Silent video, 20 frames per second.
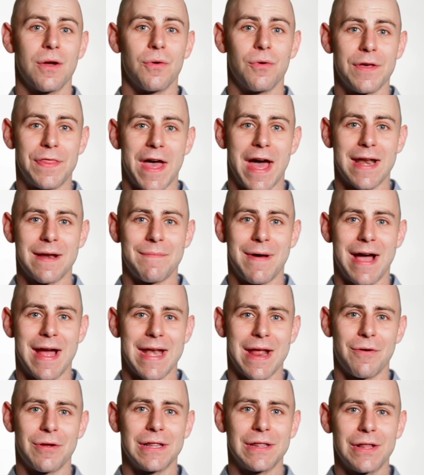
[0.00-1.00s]
With that in
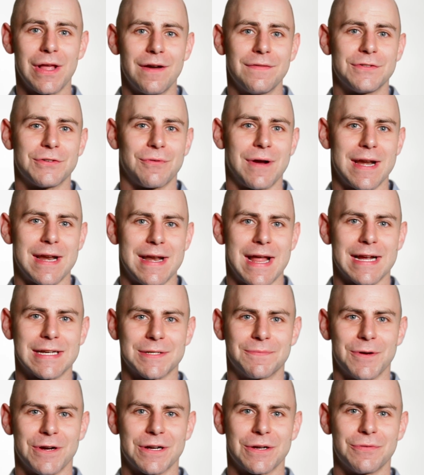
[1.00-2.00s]
mind, I would love to write a
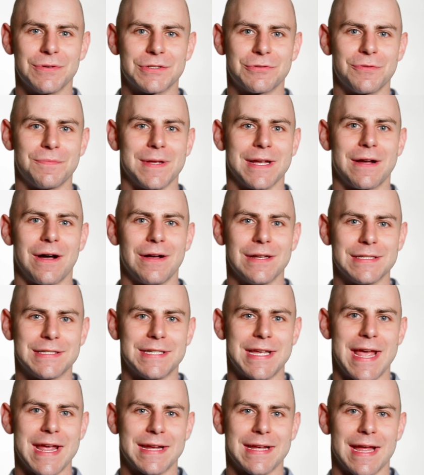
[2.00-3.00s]
next book, which would be called
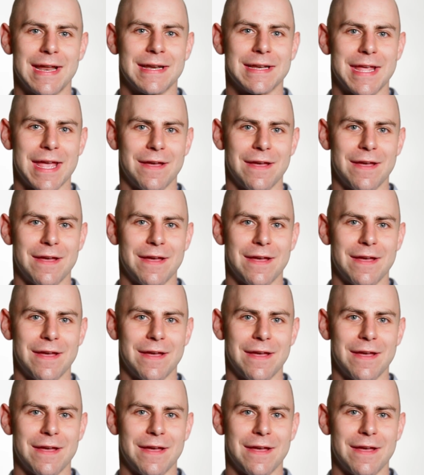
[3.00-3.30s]
Take and